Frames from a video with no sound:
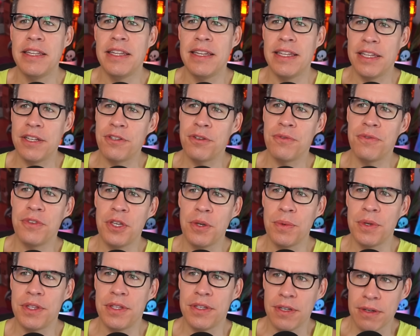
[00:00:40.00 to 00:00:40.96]
an interview
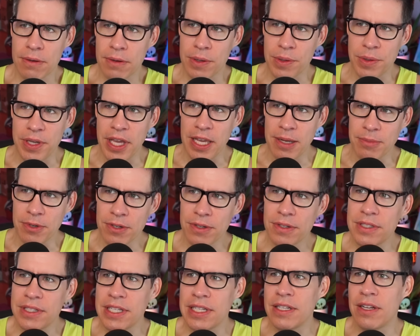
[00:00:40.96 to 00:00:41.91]
with
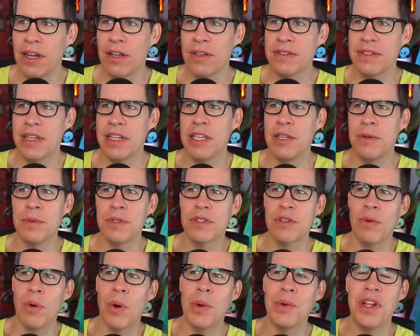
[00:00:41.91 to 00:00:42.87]
Eurogamer, Dean Hall said he was,
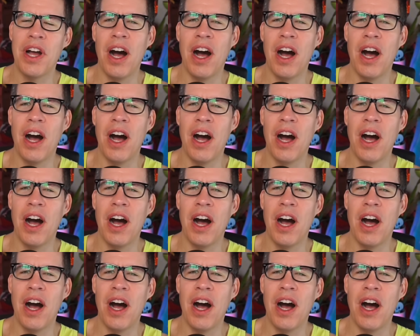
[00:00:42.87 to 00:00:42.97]
quote,